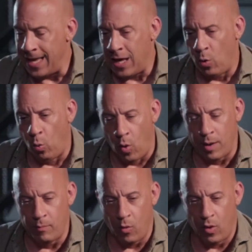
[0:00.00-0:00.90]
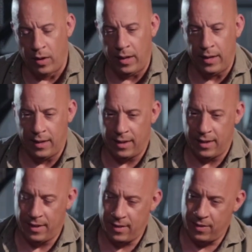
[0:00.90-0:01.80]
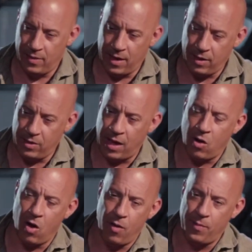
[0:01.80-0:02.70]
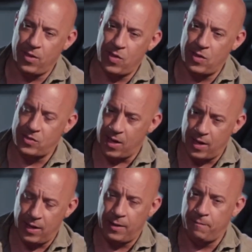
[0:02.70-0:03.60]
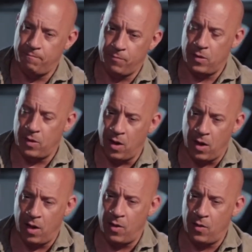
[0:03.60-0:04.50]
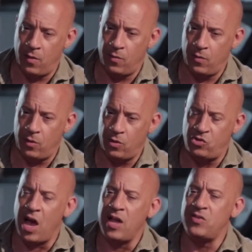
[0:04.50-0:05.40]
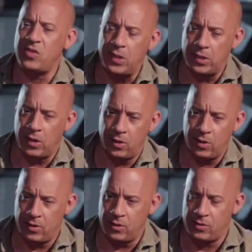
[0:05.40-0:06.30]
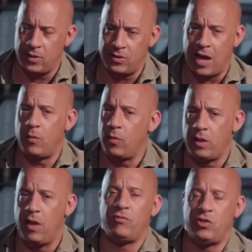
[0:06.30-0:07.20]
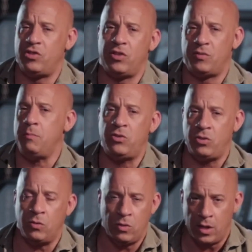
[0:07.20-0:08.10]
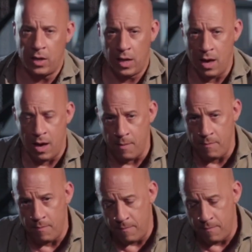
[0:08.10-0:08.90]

one morning, they, they call me and they say, uh, John Cena is in town and would love to just meet you um,